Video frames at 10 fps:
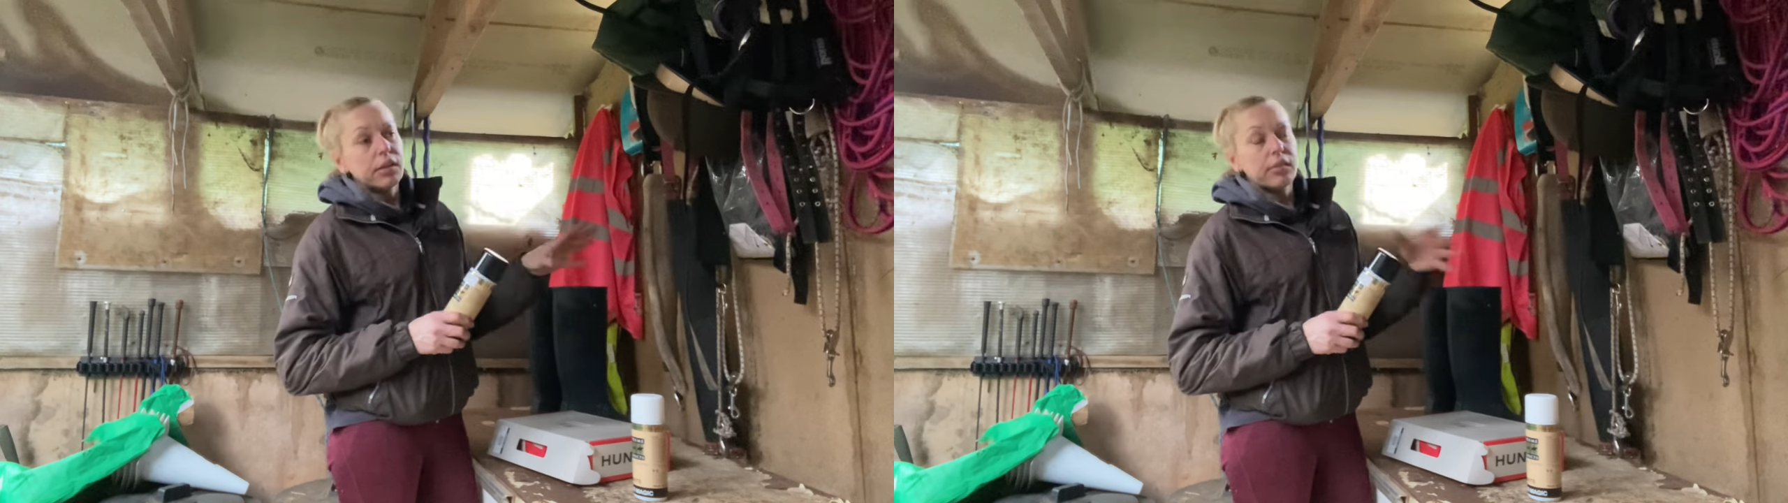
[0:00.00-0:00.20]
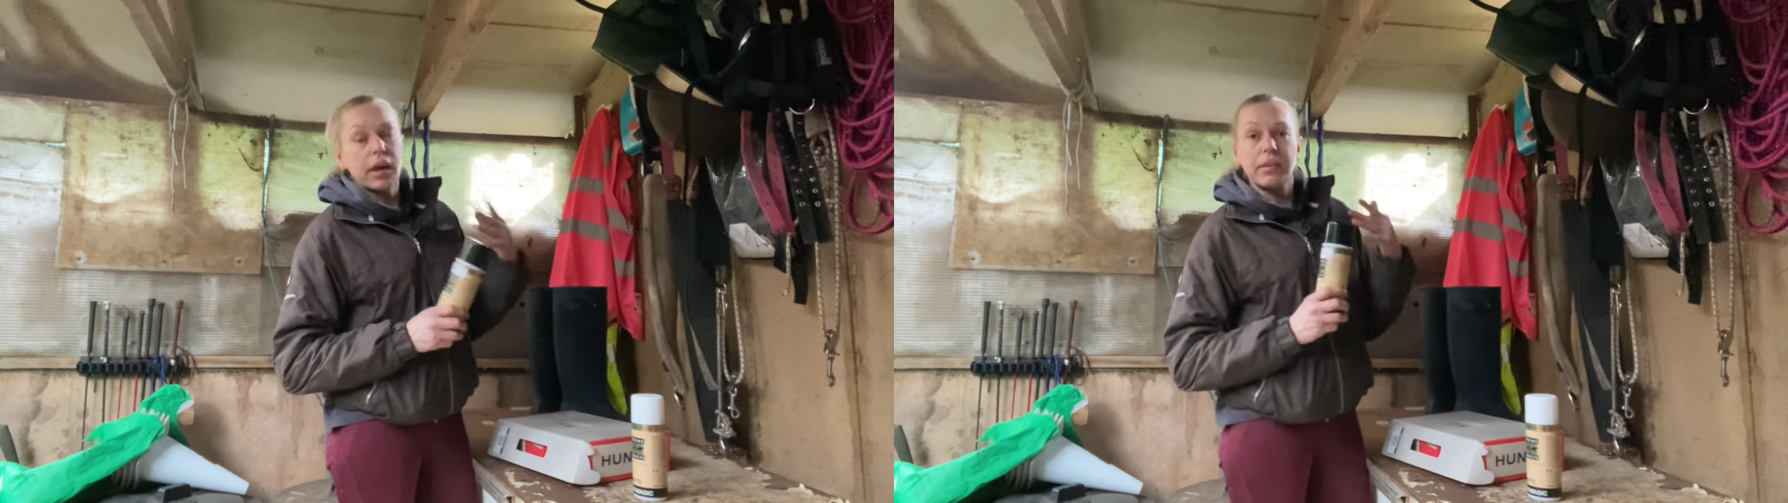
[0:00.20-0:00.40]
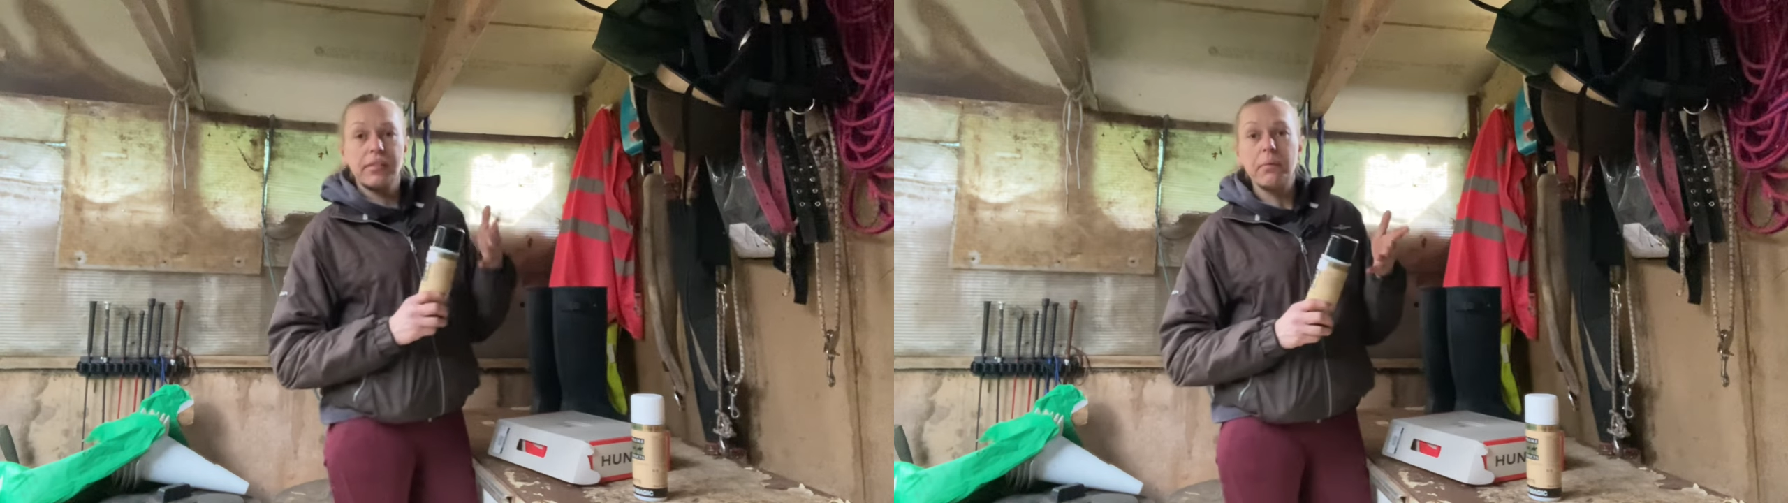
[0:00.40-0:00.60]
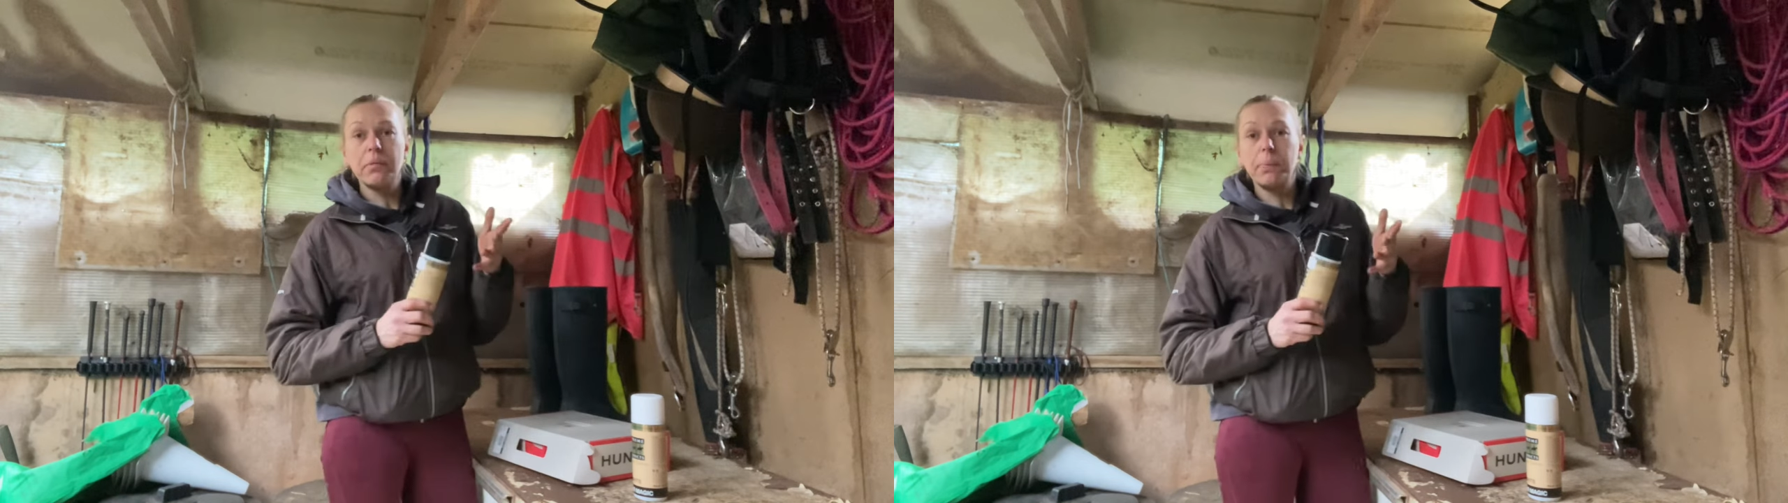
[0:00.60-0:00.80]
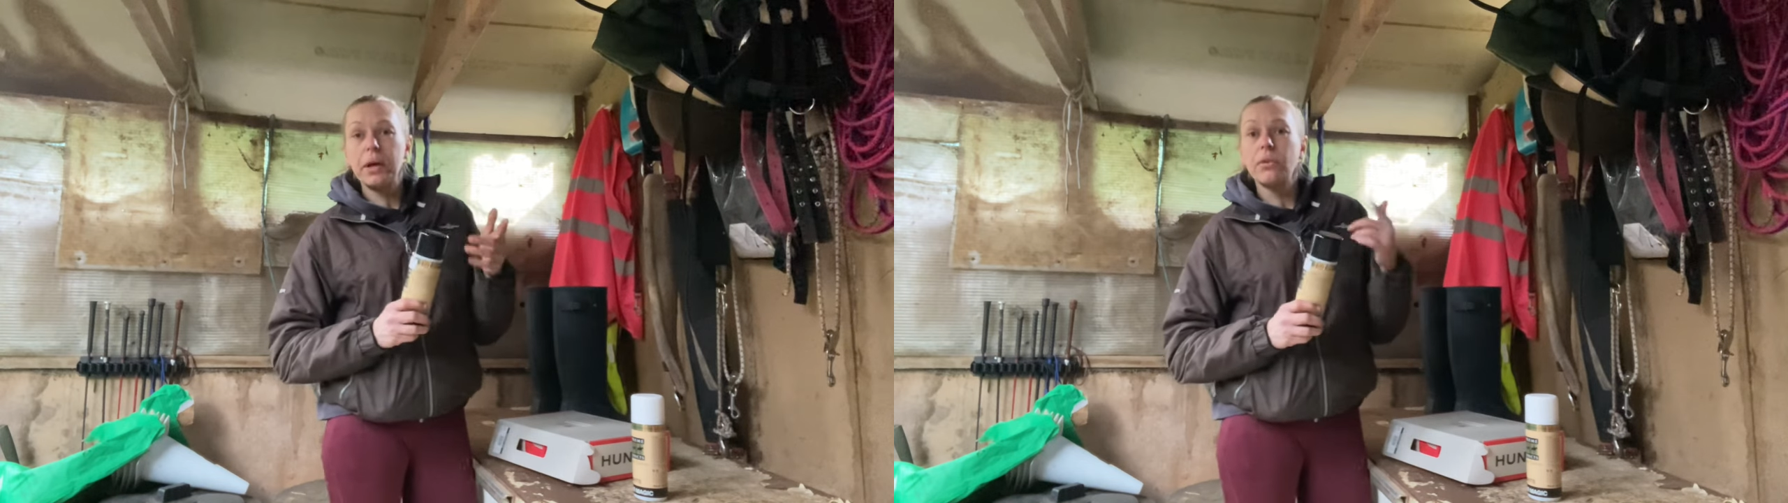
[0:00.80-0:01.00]
So it
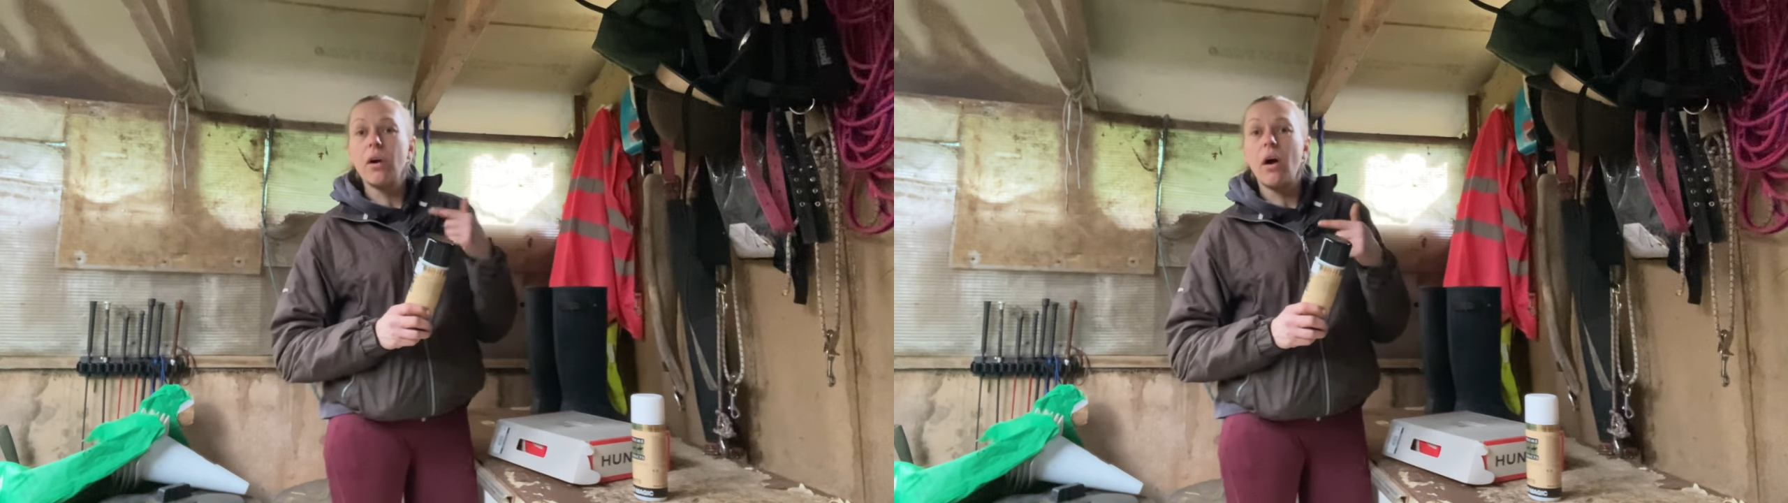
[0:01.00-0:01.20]
seemed to be all